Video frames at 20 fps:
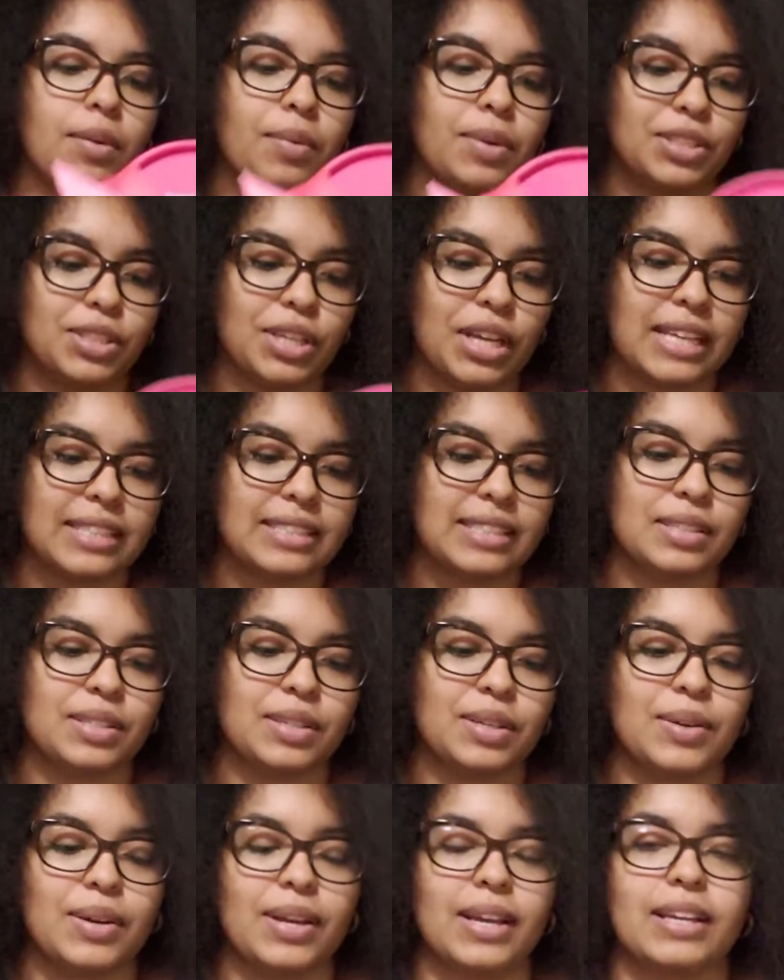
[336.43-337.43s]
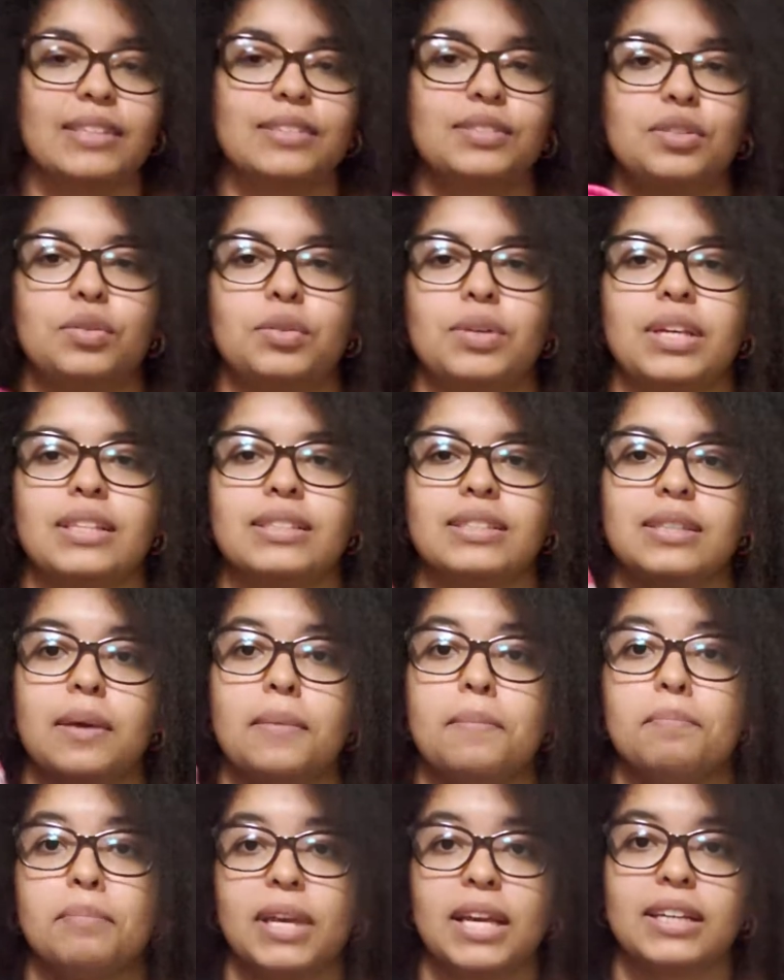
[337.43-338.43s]
what you get to do is you get
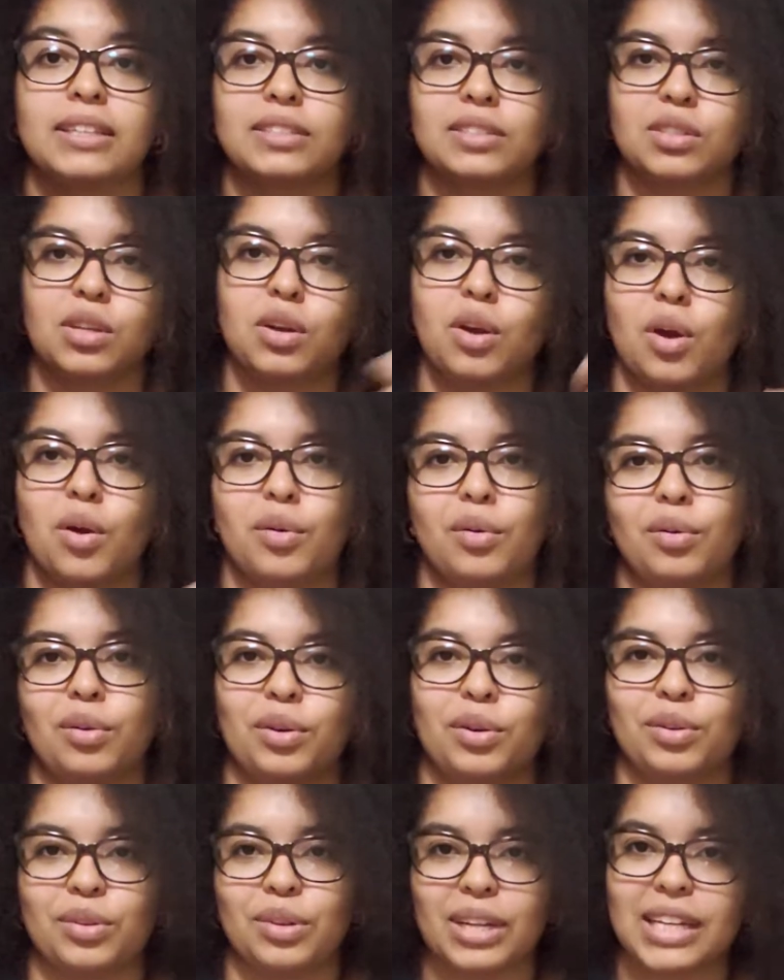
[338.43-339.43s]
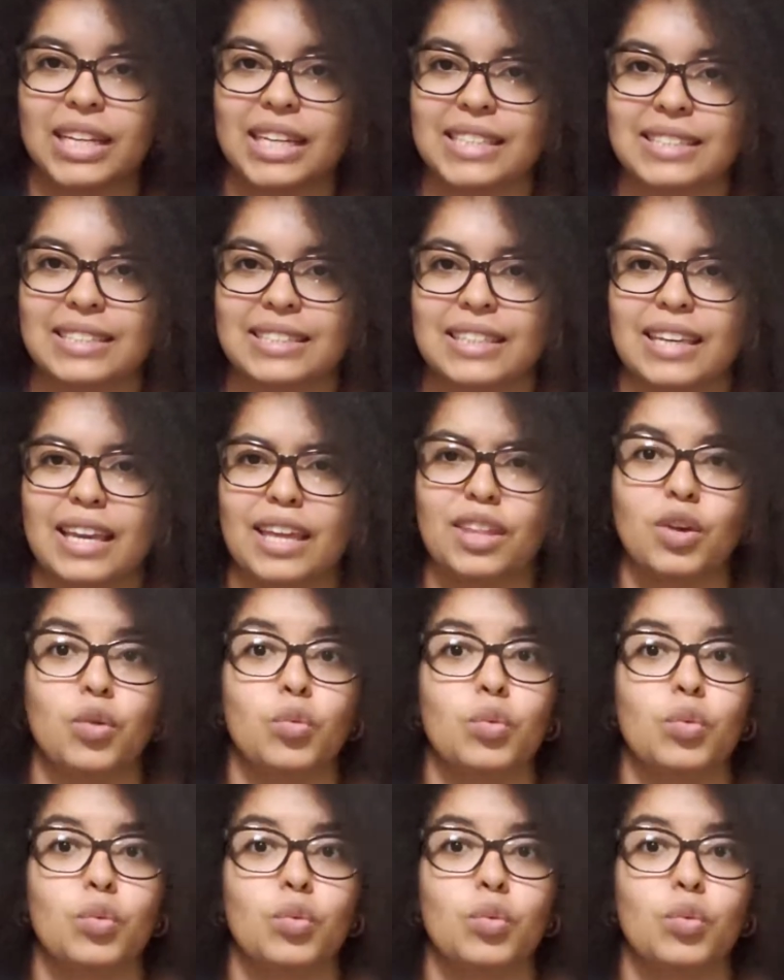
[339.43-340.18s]
to mix your own ingredients together,